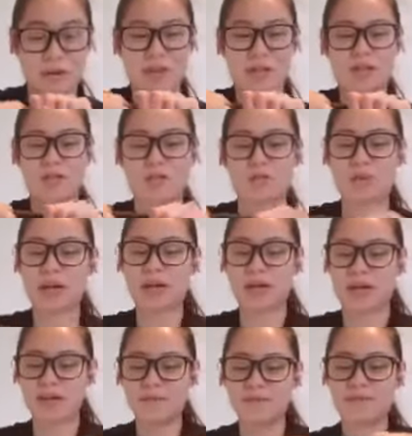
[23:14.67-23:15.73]
way. So you're
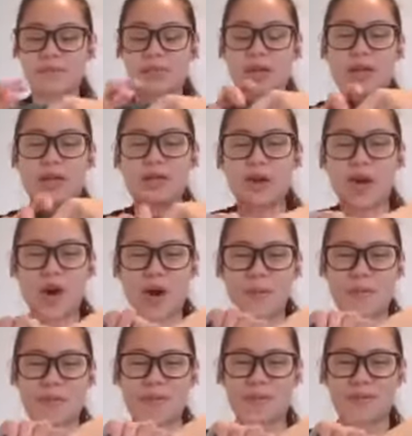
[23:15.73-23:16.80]
wringing in the
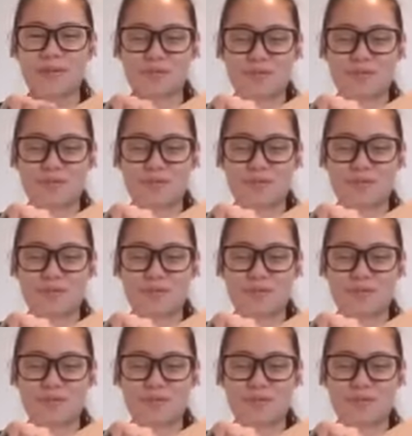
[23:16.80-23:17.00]
opposite